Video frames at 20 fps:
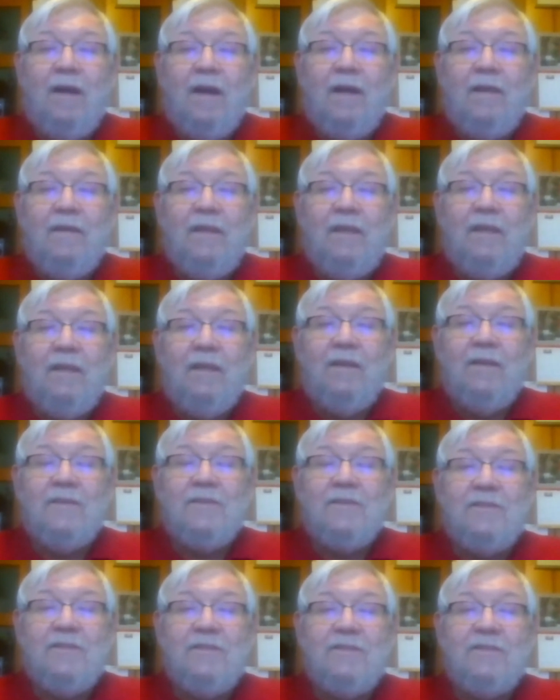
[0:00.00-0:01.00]
idea
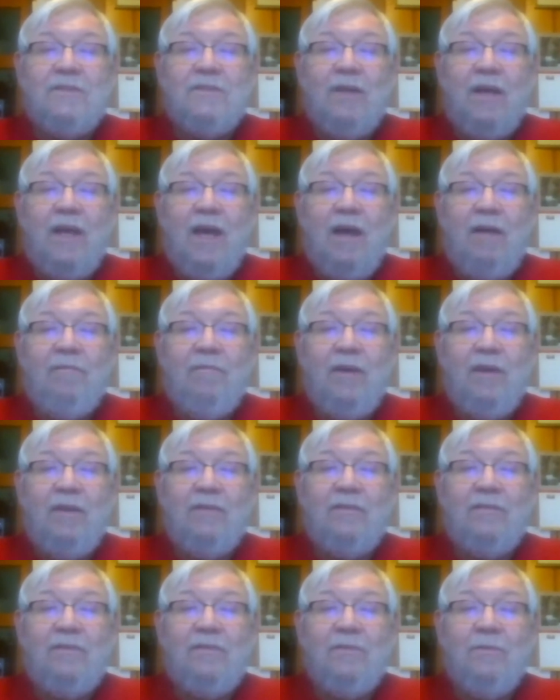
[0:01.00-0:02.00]
is to have
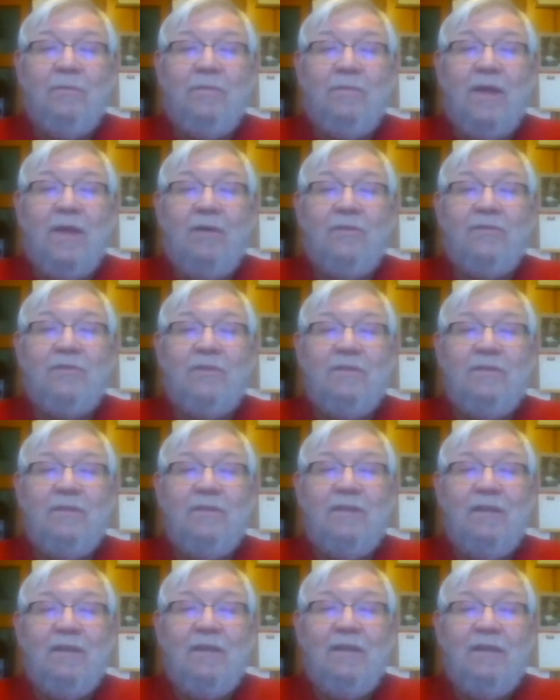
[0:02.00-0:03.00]
a
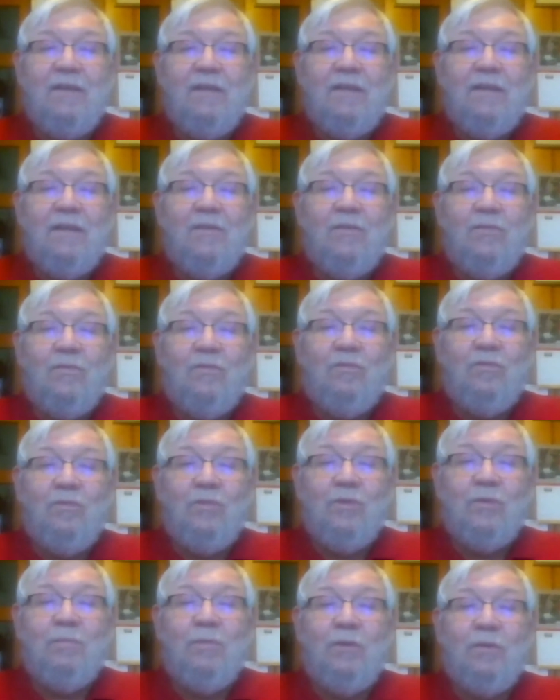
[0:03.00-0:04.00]
2,000
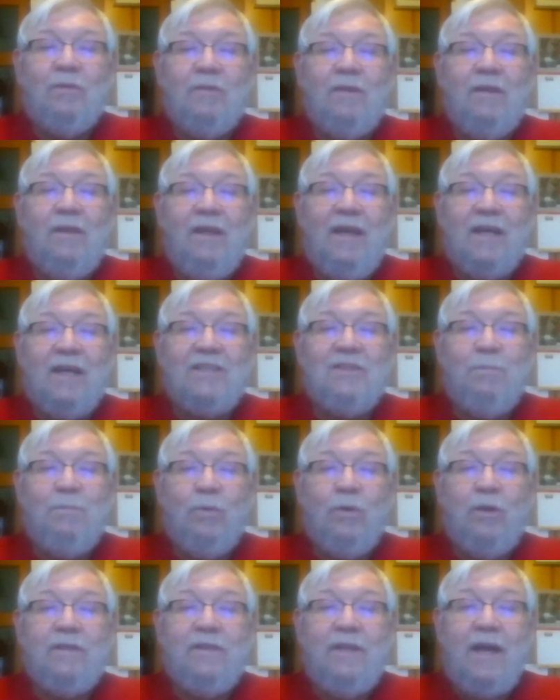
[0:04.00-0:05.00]
ruble
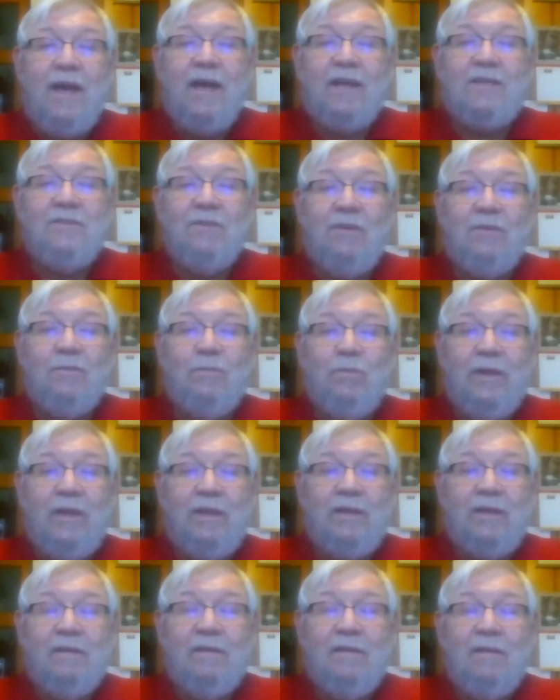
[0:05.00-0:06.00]
export tax on
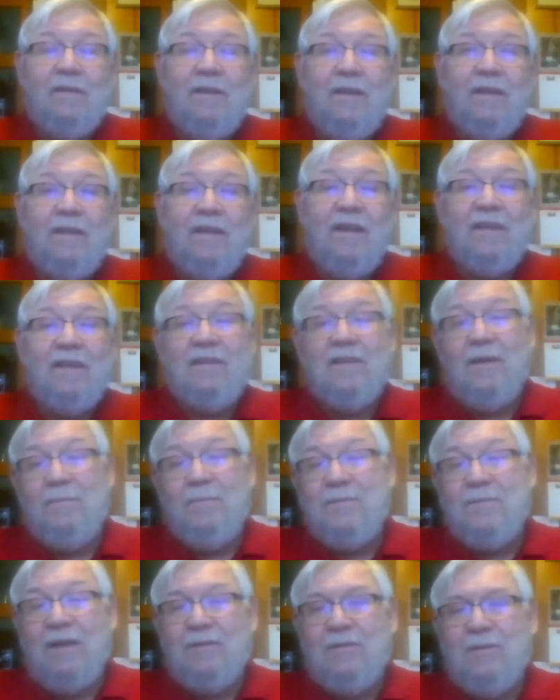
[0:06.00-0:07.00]
wheat. Now that
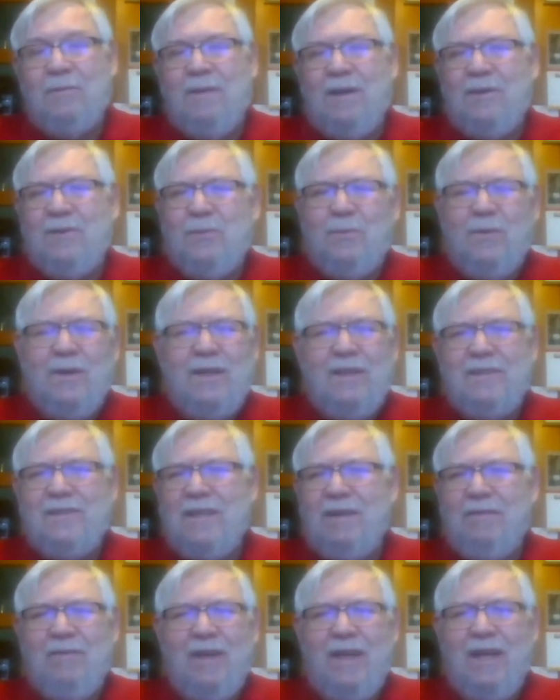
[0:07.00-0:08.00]
comes out to about
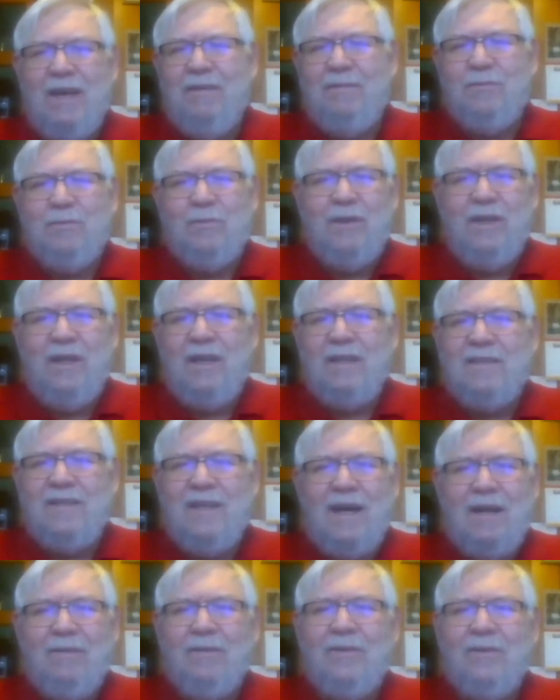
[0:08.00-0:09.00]
$27.5,
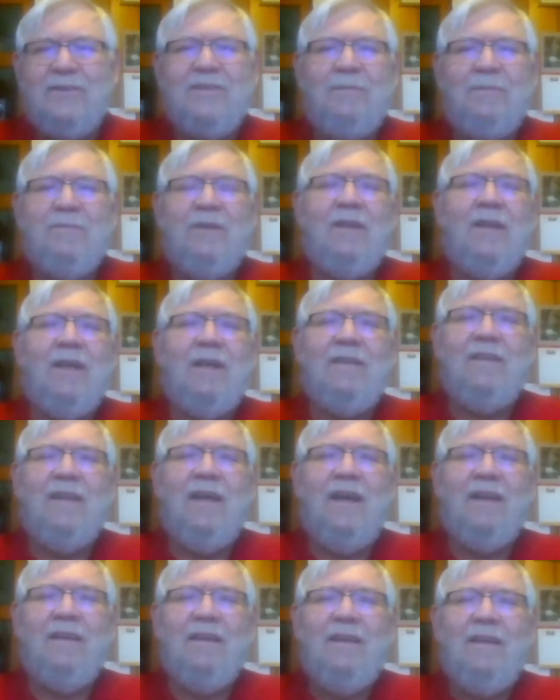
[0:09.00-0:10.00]
$28, something like
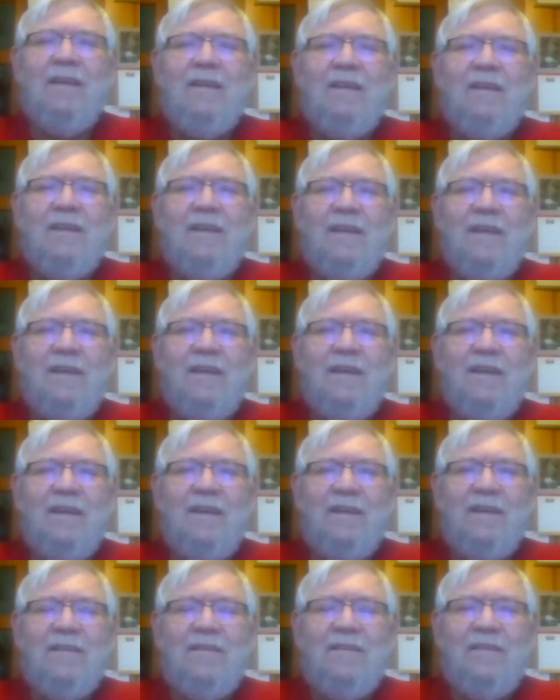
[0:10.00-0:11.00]
that
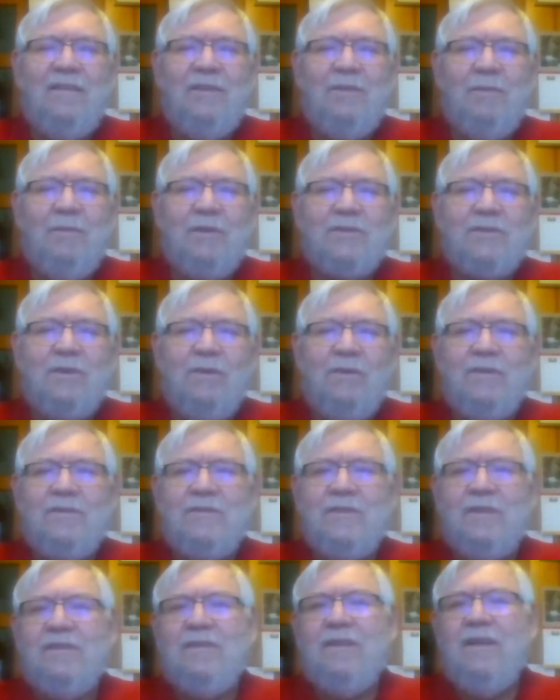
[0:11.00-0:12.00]
in U.S.
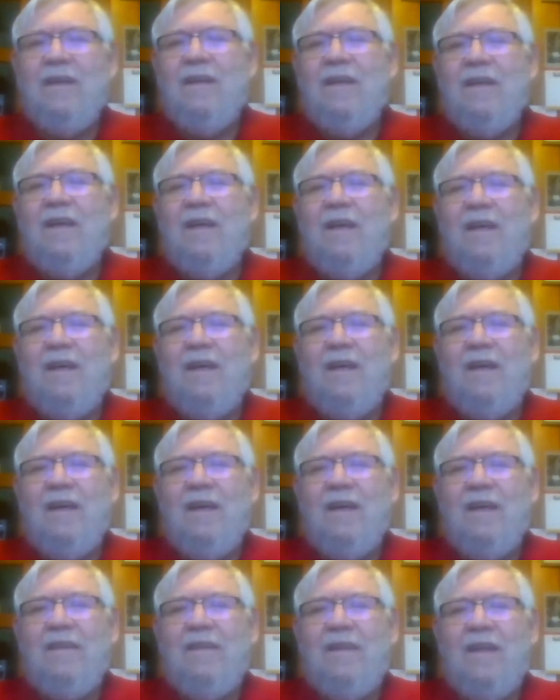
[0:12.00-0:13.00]
currencies,
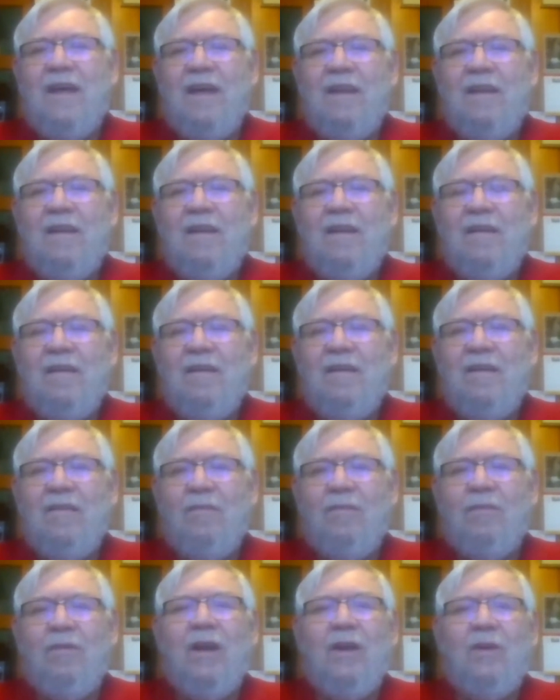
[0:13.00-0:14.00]
and that,
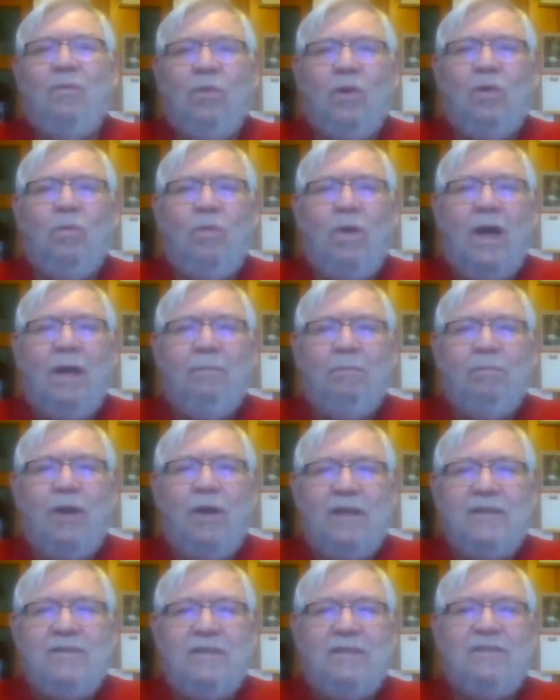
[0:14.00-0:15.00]
or in a worldwide
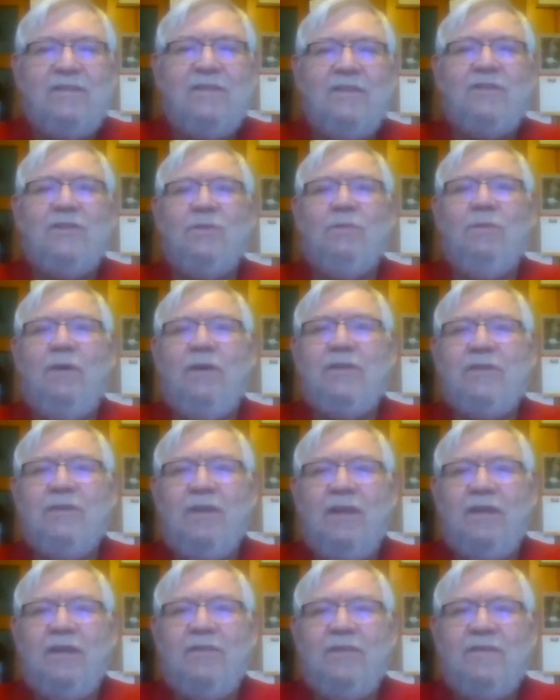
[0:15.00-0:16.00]
pricing
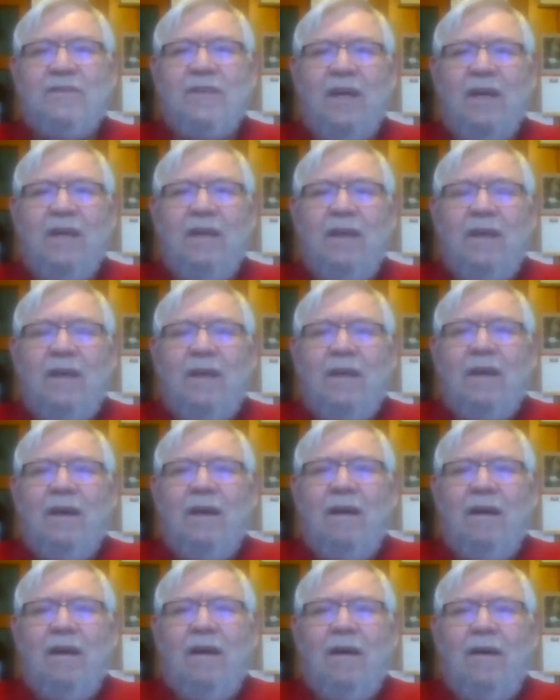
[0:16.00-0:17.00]
situation, I should say,
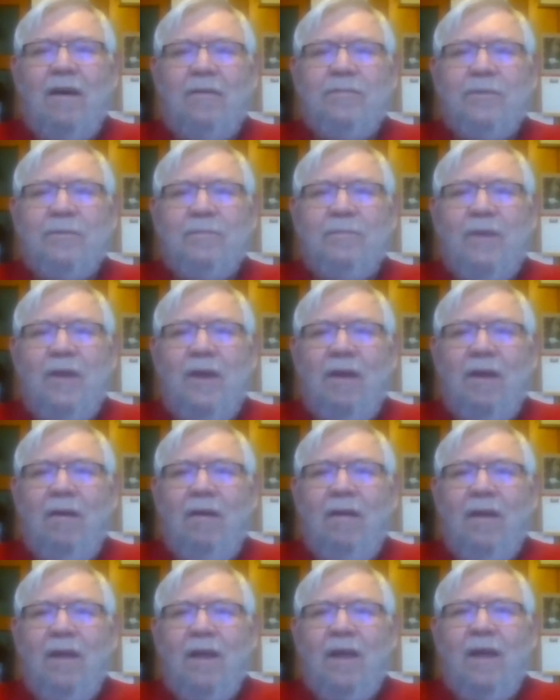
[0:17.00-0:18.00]
from
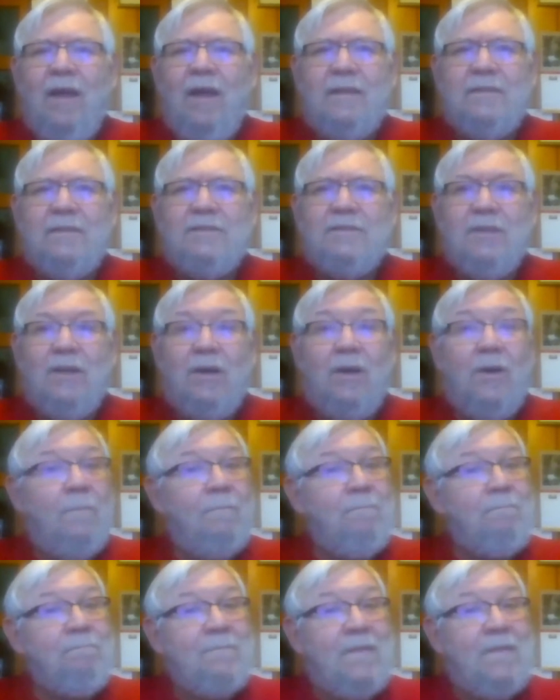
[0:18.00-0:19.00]
there. And
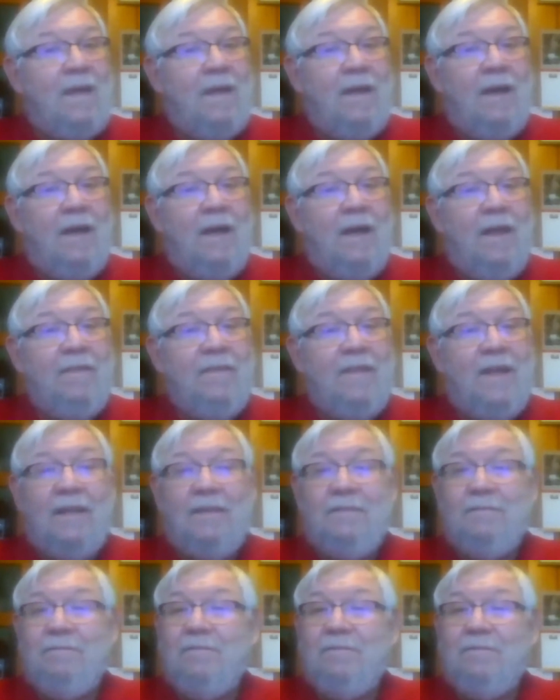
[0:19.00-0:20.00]
so
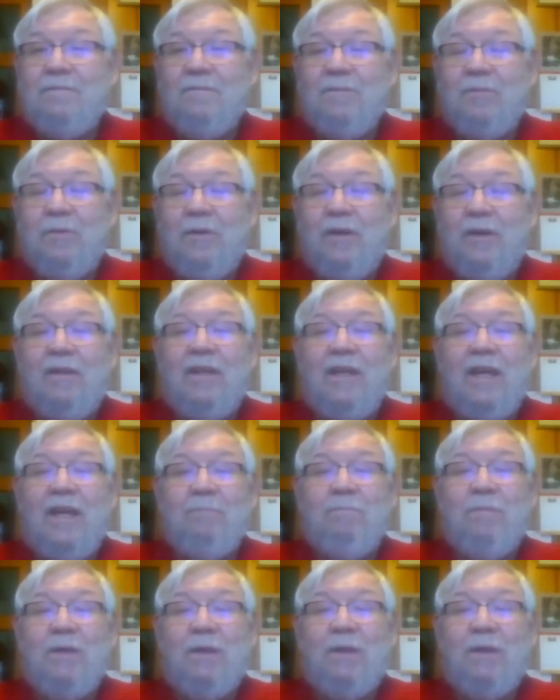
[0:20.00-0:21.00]
that really
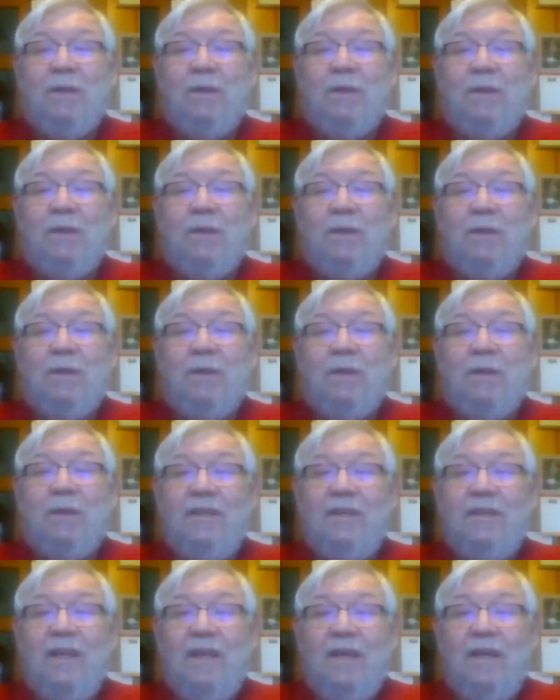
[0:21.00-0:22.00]
got people's
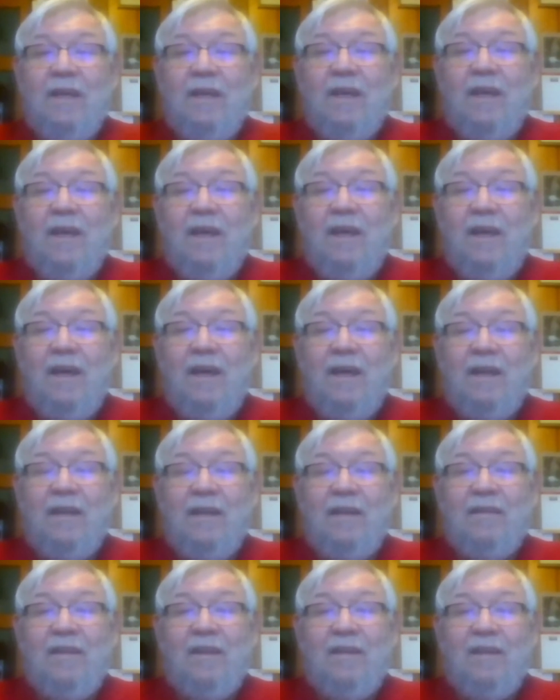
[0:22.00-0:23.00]
attention,
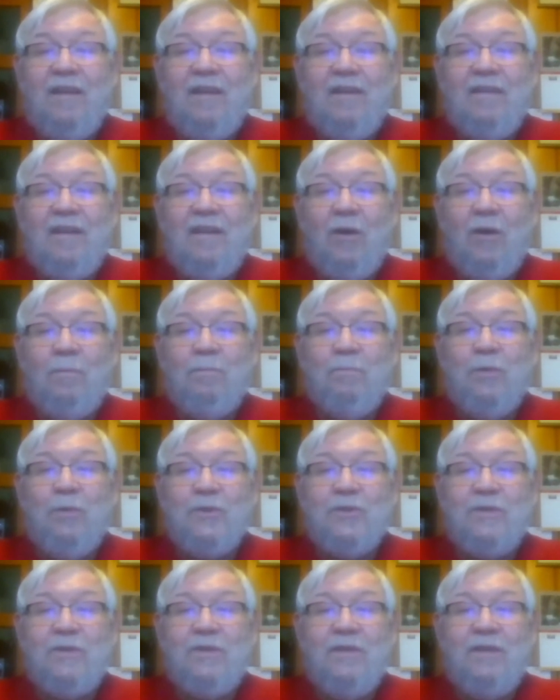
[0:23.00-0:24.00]
and it helped
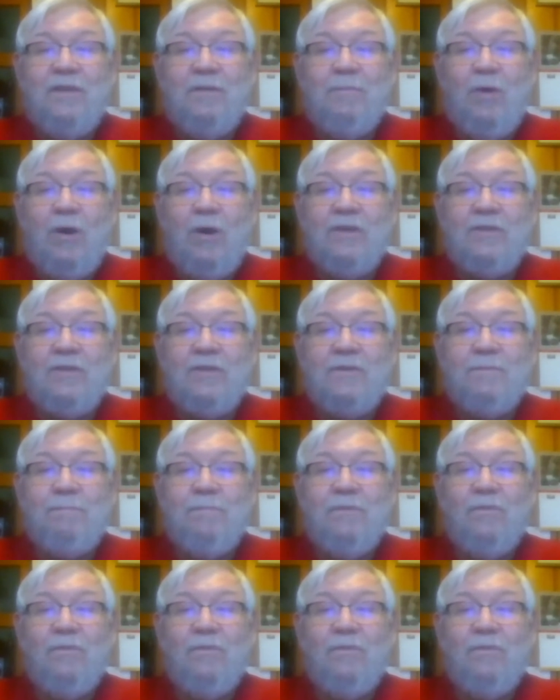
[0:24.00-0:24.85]
push the March